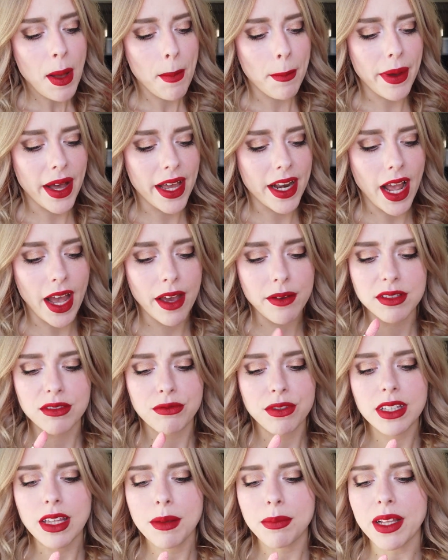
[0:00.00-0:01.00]
But I was
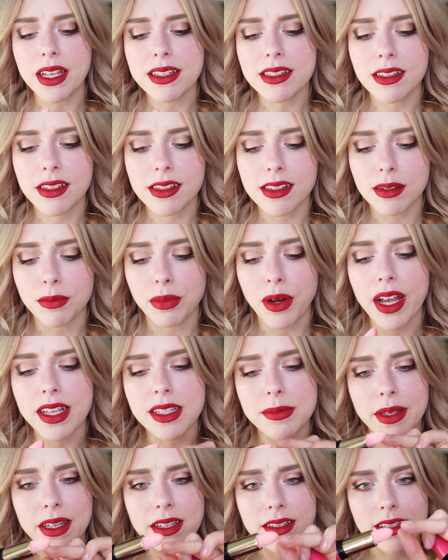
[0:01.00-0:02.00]
really pleasantly
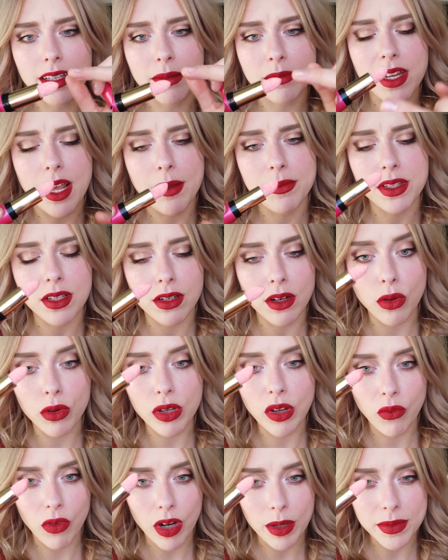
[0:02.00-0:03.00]
surprised because sometimes, you know,
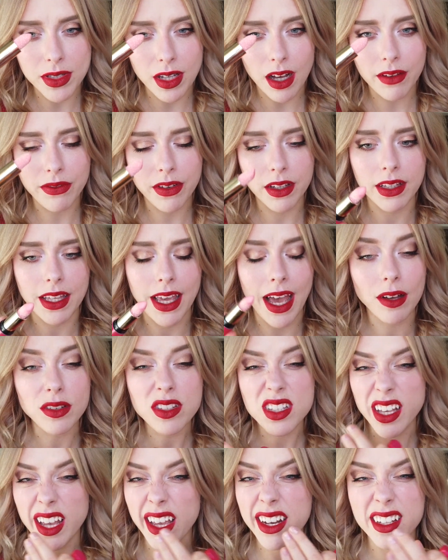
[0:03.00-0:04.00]
it rubs off on the
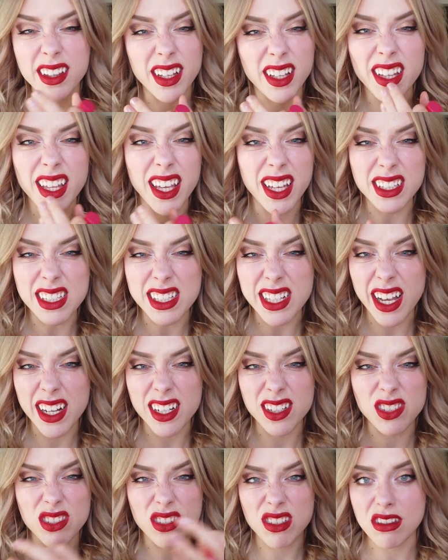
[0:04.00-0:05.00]
outside and then the
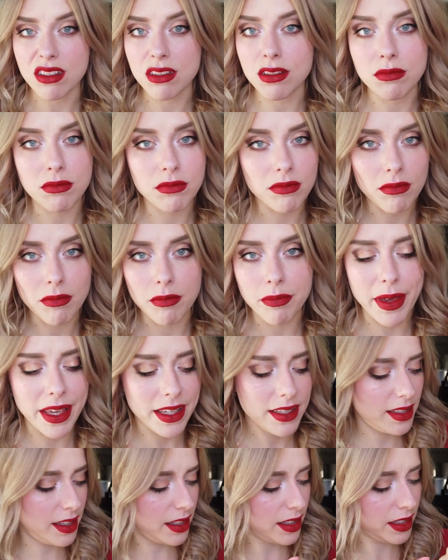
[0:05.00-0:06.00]
inside is just
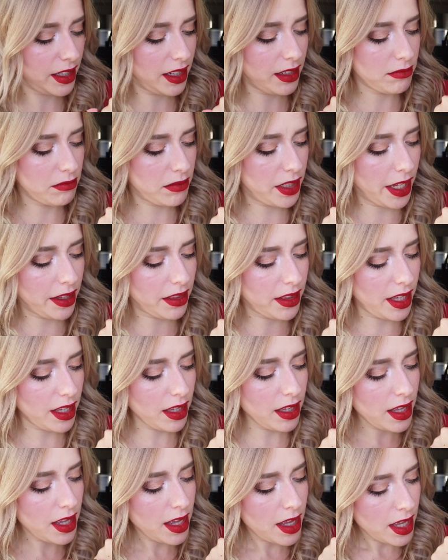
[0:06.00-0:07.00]
basically
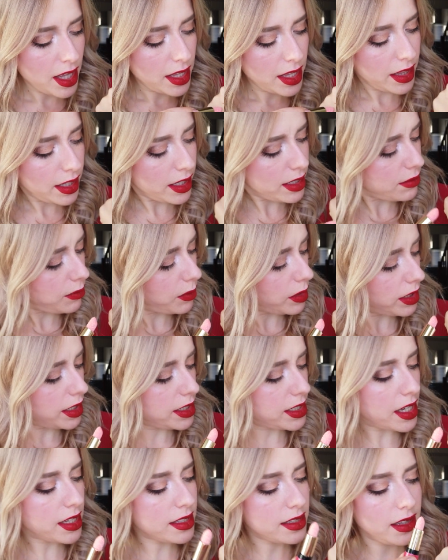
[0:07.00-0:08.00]
nothing. This
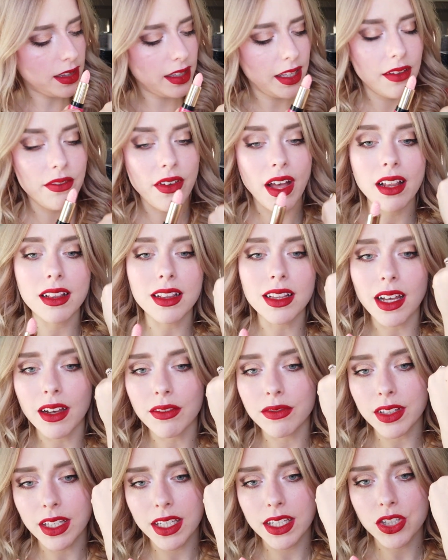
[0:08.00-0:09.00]
really does leave a
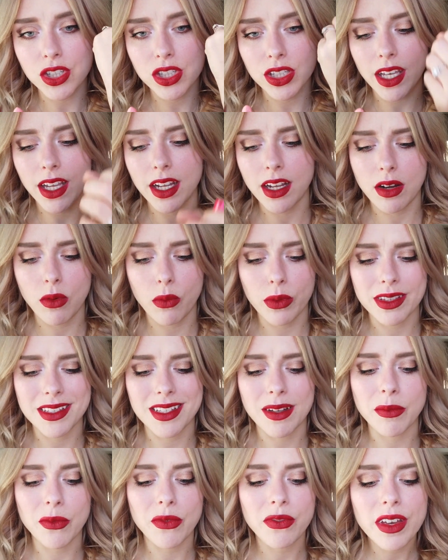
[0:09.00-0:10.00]
lovely sheen with
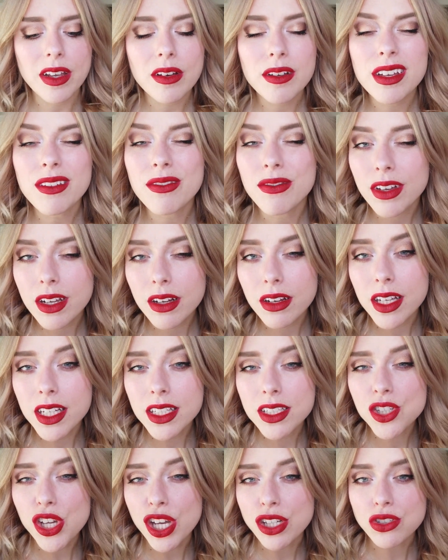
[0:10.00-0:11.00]
some very,
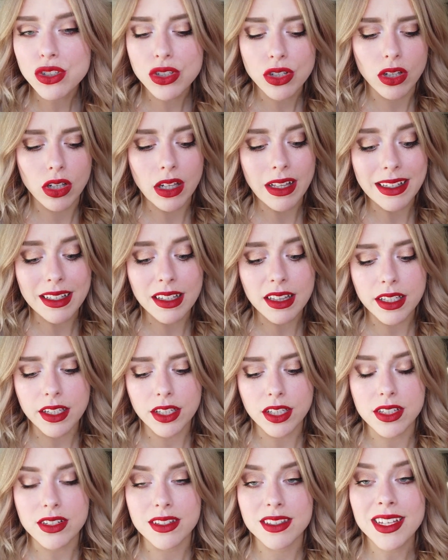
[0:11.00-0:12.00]
very gentle
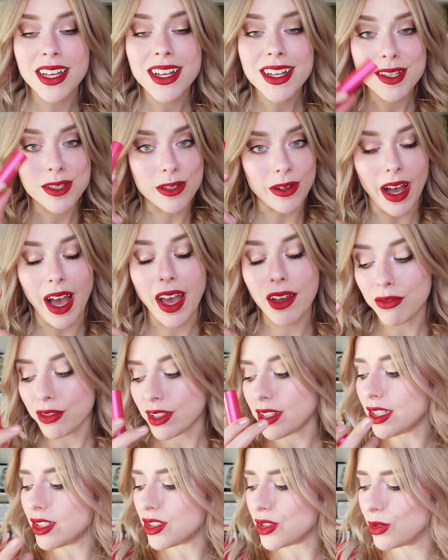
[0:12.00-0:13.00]
glitters. So I
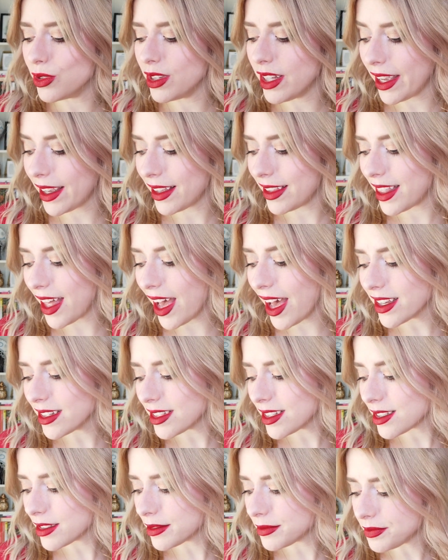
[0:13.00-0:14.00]
really do like
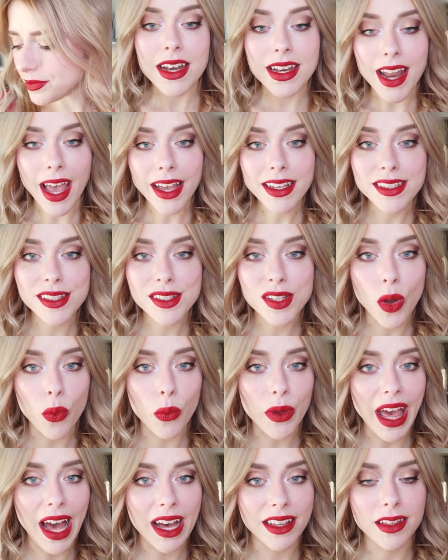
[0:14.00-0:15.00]
that. Next,
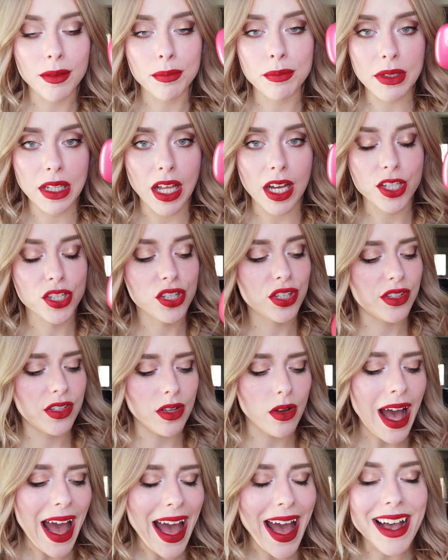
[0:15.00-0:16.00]
we had the blush.
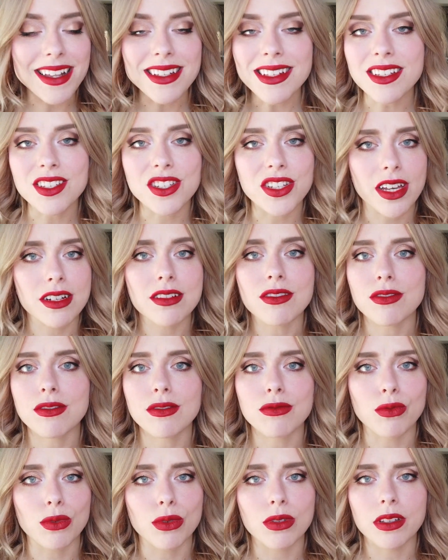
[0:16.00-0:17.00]
So as a
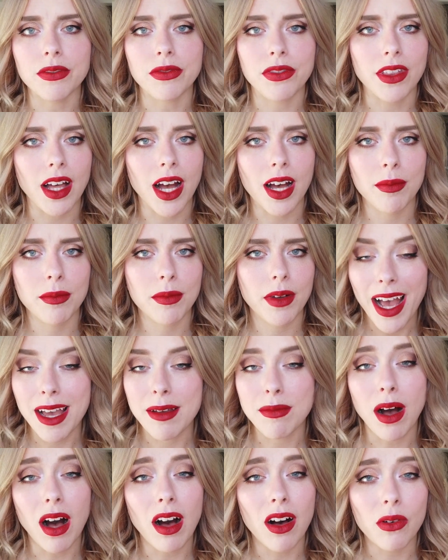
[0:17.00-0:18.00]
general rule of thumb,
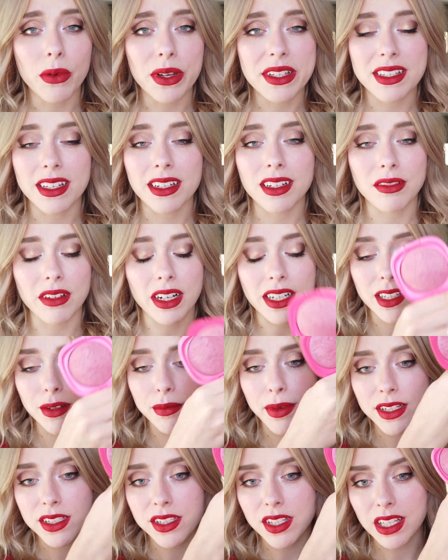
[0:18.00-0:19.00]
I'm always gonna
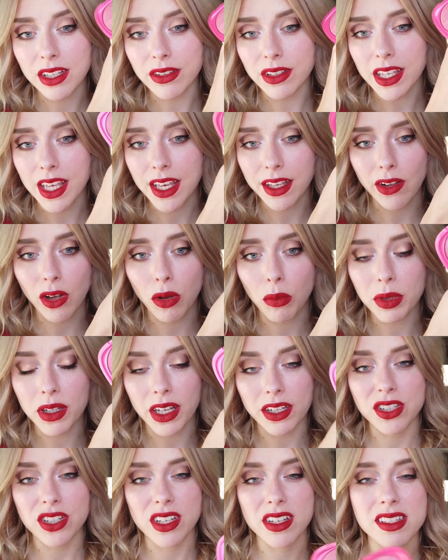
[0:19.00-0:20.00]
recommend to you Kiko
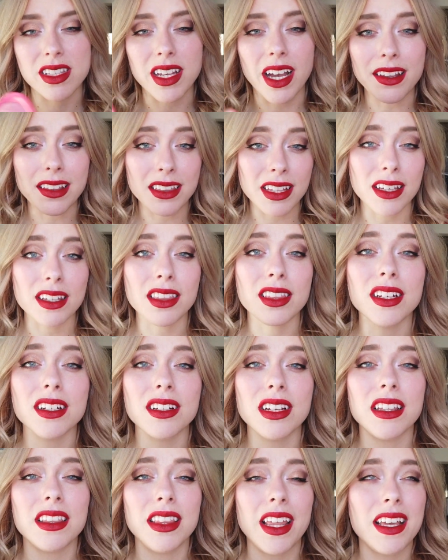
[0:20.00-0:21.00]
blushes. I think
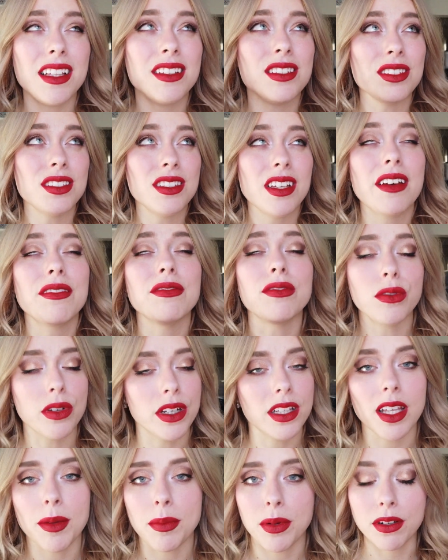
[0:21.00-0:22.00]
they they just have
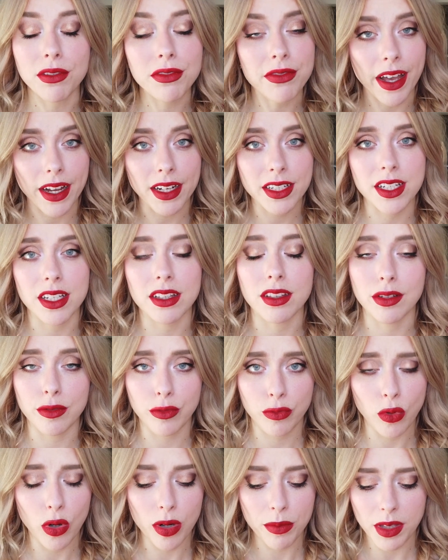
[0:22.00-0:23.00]
really perfected their
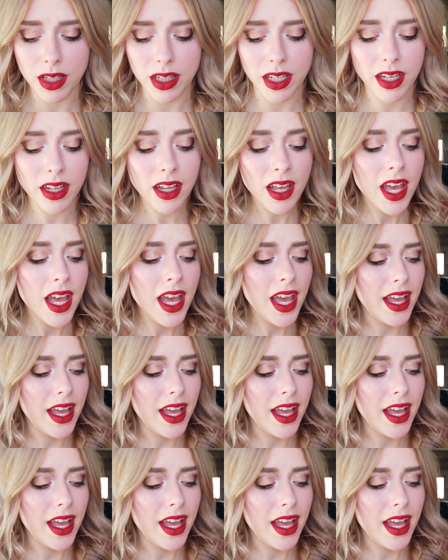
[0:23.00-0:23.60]
formula.